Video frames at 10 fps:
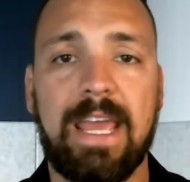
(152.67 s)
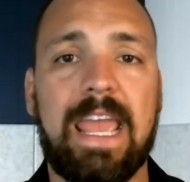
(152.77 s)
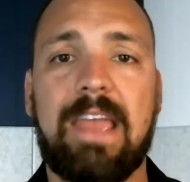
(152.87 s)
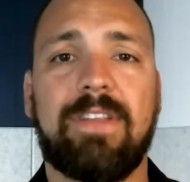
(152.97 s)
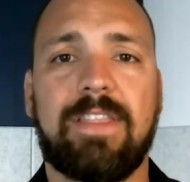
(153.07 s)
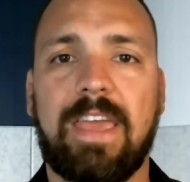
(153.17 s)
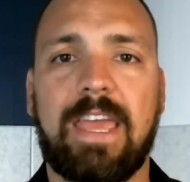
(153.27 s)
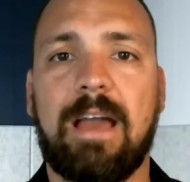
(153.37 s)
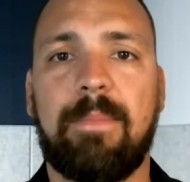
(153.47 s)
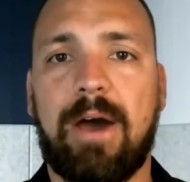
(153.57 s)
Even
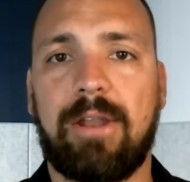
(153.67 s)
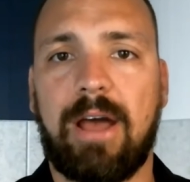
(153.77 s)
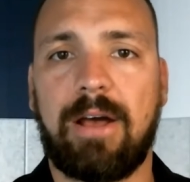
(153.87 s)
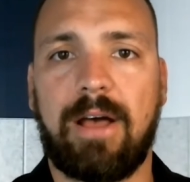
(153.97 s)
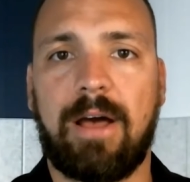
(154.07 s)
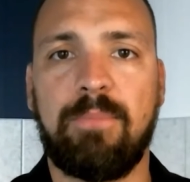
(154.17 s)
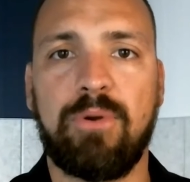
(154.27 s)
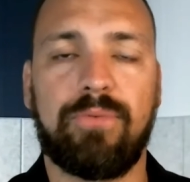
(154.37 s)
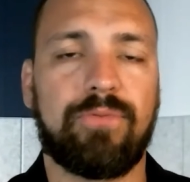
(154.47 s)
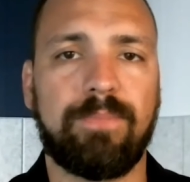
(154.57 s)
thinking about a
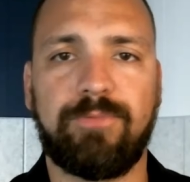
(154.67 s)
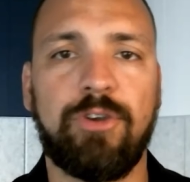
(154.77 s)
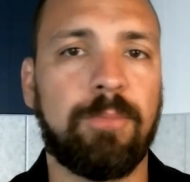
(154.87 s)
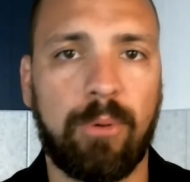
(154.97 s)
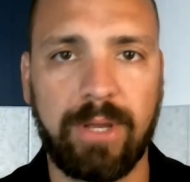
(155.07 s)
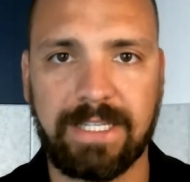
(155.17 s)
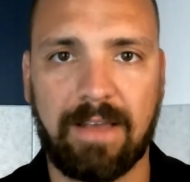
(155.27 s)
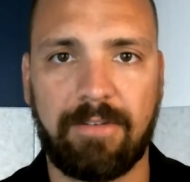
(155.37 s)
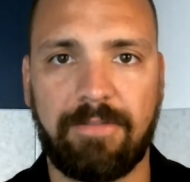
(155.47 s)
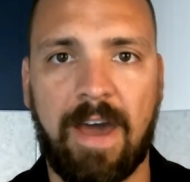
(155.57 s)
move from
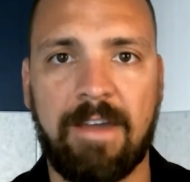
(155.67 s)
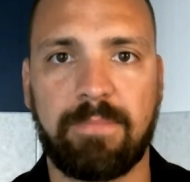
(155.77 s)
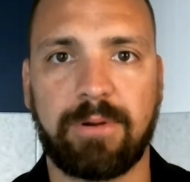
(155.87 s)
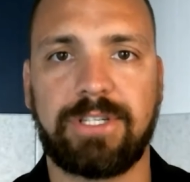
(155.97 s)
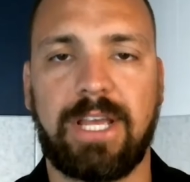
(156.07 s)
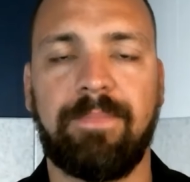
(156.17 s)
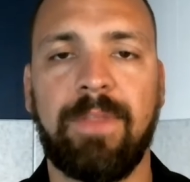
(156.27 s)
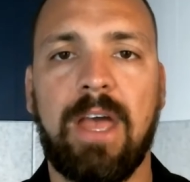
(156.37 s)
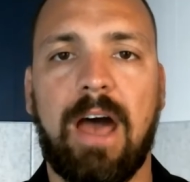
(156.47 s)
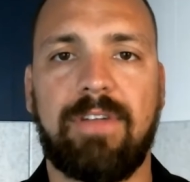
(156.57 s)

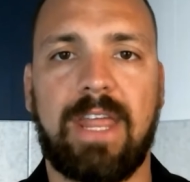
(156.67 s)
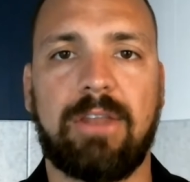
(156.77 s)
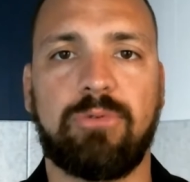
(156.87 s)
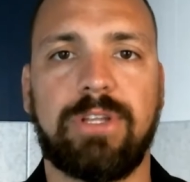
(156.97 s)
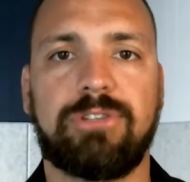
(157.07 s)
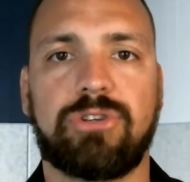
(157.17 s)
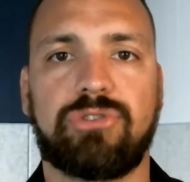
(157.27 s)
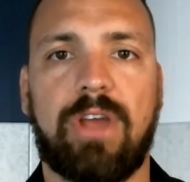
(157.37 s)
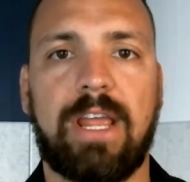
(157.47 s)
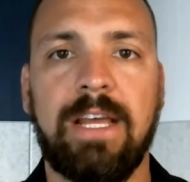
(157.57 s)
2.75% of an annual
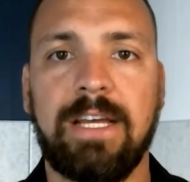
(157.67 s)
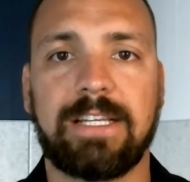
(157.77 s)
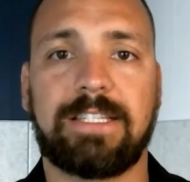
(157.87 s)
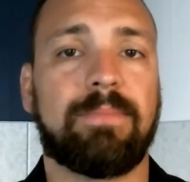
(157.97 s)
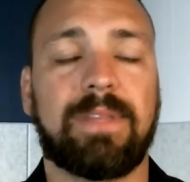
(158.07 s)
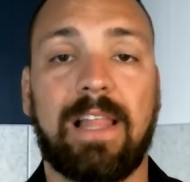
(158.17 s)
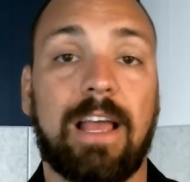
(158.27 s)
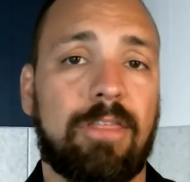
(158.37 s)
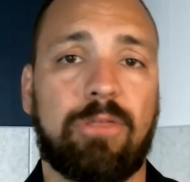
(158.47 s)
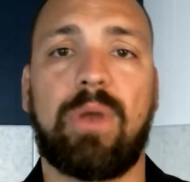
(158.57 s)
interest rate to something
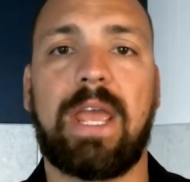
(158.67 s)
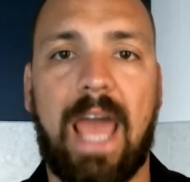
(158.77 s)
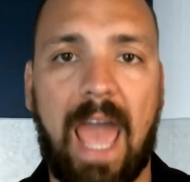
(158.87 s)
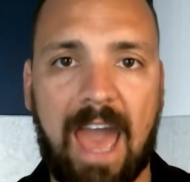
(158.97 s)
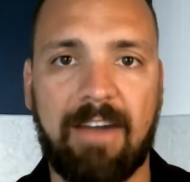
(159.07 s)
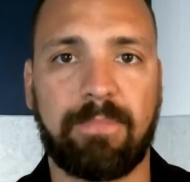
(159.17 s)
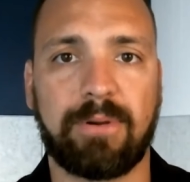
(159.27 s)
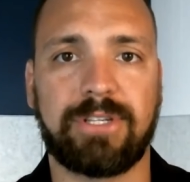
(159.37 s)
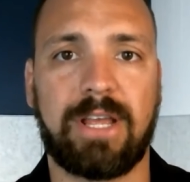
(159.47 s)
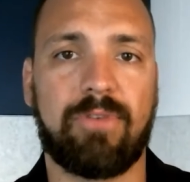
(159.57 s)
like
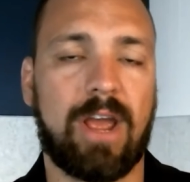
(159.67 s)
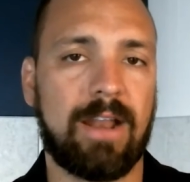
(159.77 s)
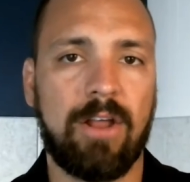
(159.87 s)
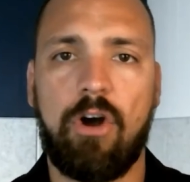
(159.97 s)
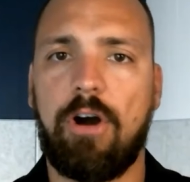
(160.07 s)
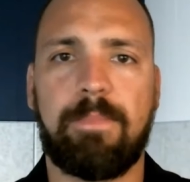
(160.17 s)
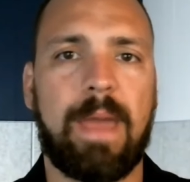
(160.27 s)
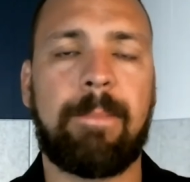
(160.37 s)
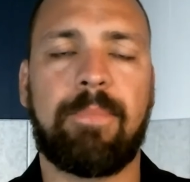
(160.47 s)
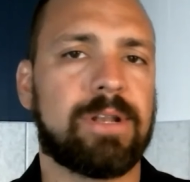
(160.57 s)
3.5%, right? On
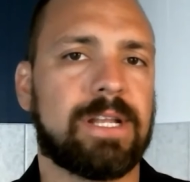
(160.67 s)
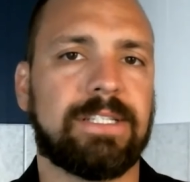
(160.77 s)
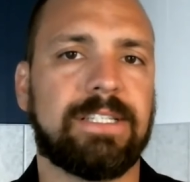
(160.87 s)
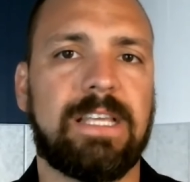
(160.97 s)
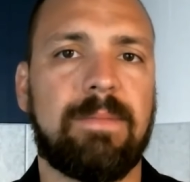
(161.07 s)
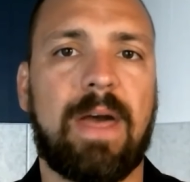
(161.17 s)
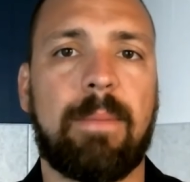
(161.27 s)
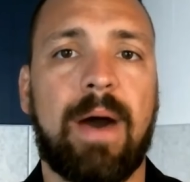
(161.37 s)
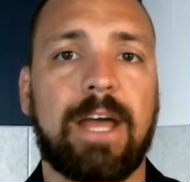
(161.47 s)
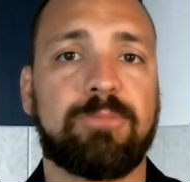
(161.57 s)
paper, it doesn't seem that
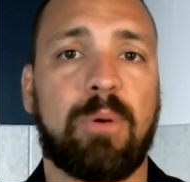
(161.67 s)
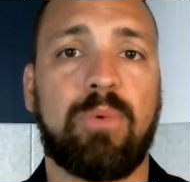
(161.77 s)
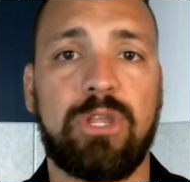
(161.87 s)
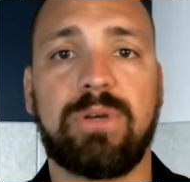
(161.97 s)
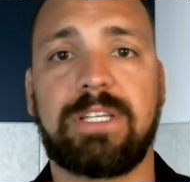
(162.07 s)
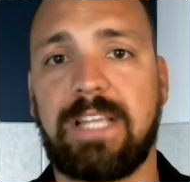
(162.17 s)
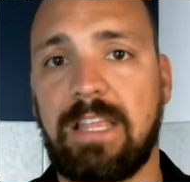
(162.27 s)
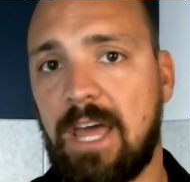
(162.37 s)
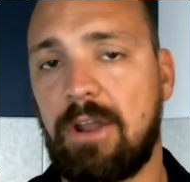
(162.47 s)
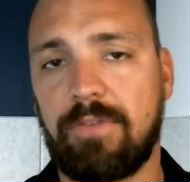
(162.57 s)
much, but when you
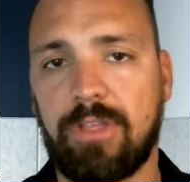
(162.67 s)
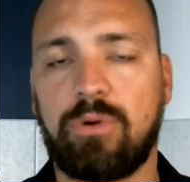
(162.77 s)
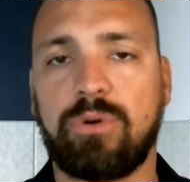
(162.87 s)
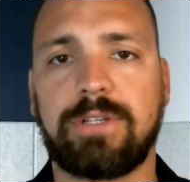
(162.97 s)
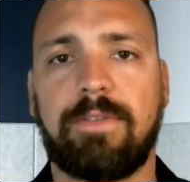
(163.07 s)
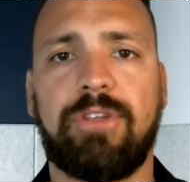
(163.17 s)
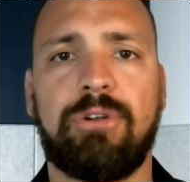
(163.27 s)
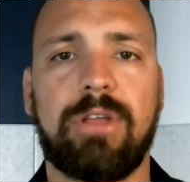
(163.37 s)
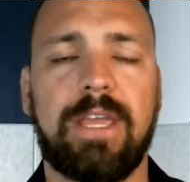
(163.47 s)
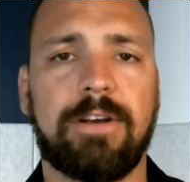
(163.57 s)
extend that over the course of
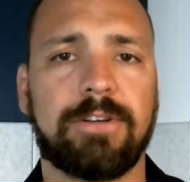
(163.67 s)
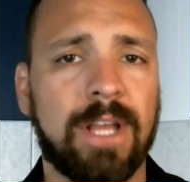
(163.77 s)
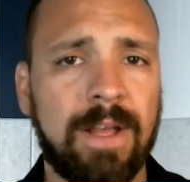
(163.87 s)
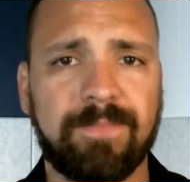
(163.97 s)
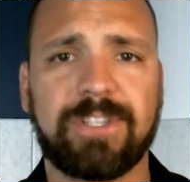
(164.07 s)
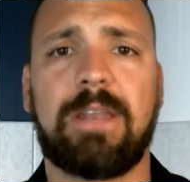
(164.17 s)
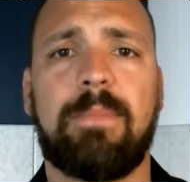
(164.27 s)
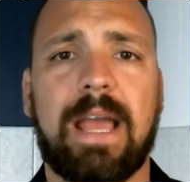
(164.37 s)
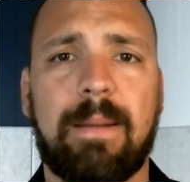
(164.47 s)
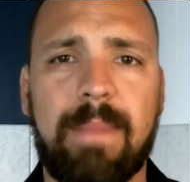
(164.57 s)
30 years, it's going to
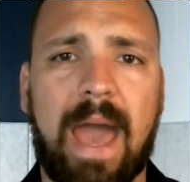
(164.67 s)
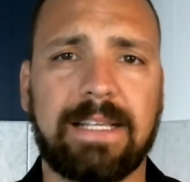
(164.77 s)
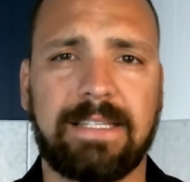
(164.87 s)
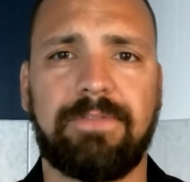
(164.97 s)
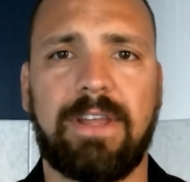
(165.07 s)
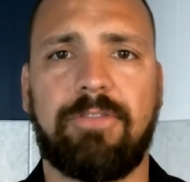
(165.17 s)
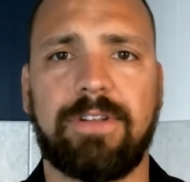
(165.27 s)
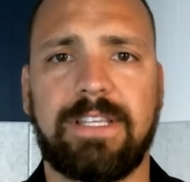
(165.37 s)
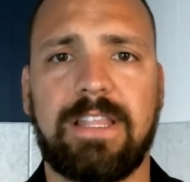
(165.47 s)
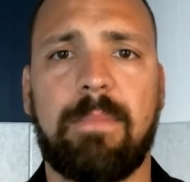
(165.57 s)
make a massive
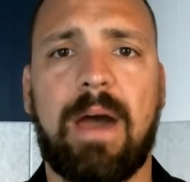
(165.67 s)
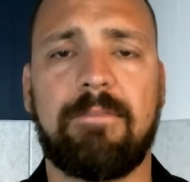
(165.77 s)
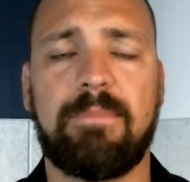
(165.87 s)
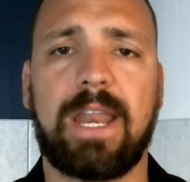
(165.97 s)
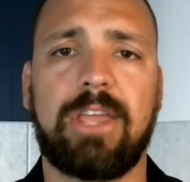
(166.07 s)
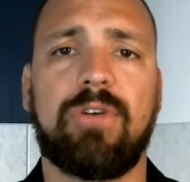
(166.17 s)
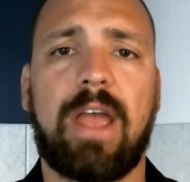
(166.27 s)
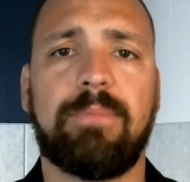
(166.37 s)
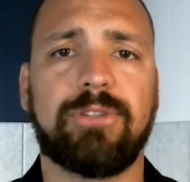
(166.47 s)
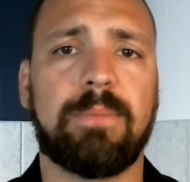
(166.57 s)
difference in the amount of money you're
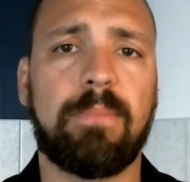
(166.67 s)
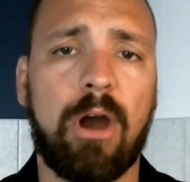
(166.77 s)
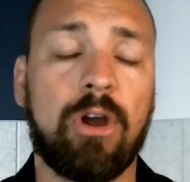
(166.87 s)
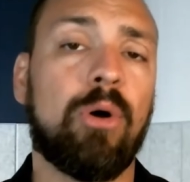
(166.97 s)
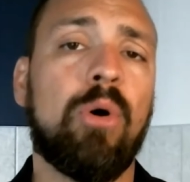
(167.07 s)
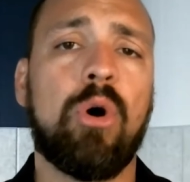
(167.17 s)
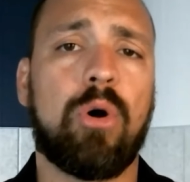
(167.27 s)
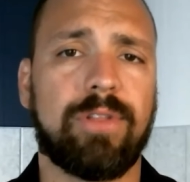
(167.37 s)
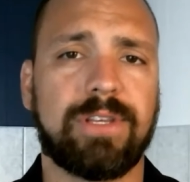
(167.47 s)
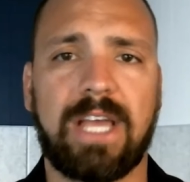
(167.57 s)
able to borrow
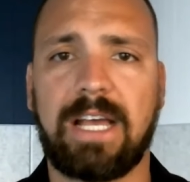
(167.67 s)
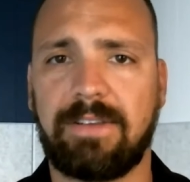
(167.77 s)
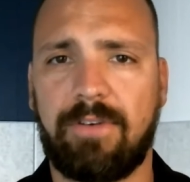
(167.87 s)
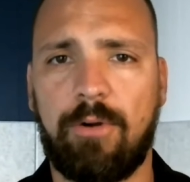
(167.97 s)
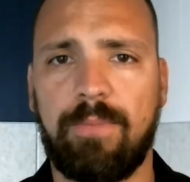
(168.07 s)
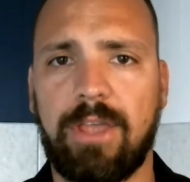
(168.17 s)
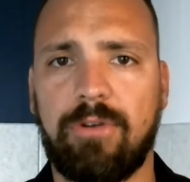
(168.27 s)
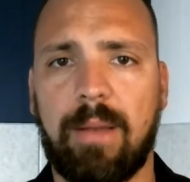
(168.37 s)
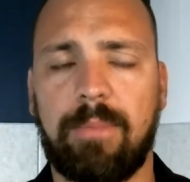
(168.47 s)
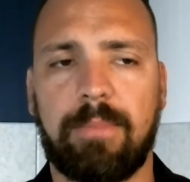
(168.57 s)
or the size of home that
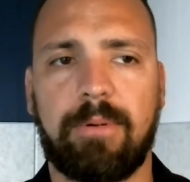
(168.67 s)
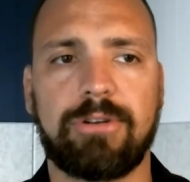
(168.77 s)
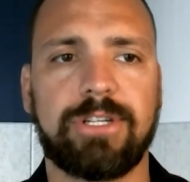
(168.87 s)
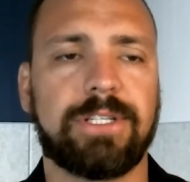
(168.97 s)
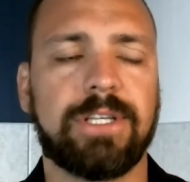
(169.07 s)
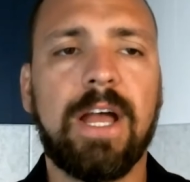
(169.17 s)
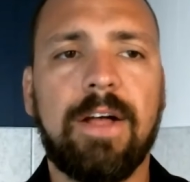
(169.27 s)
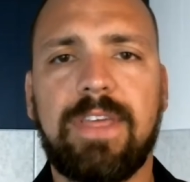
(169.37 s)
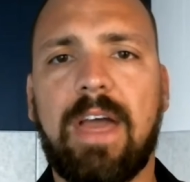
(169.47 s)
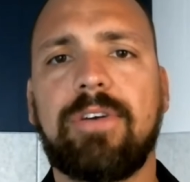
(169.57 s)
you're able to purchase.
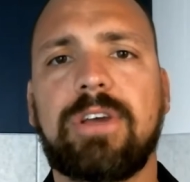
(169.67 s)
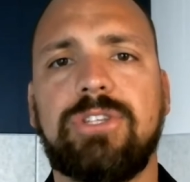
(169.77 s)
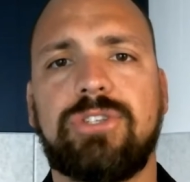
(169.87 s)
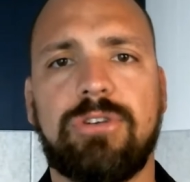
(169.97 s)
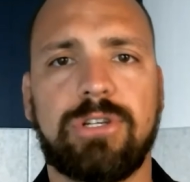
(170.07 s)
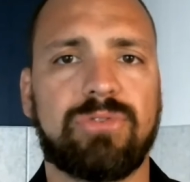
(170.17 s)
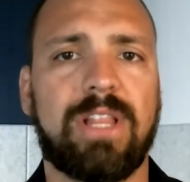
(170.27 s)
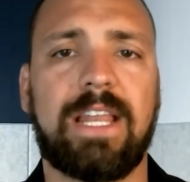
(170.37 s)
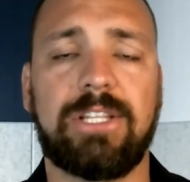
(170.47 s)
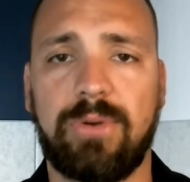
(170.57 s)
The other concern is
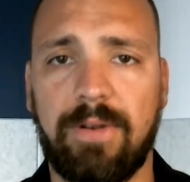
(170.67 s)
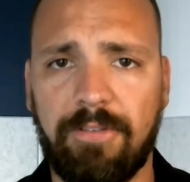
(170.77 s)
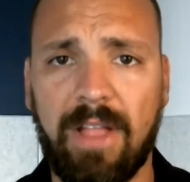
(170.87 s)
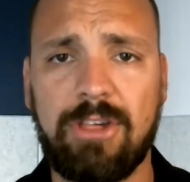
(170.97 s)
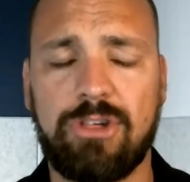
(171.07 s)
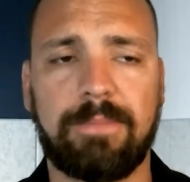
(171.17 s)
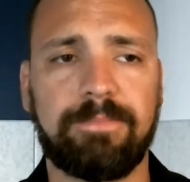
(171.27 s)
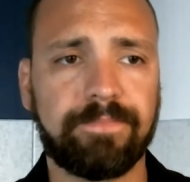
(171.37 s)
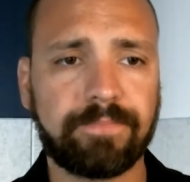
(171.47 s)
related to inflation.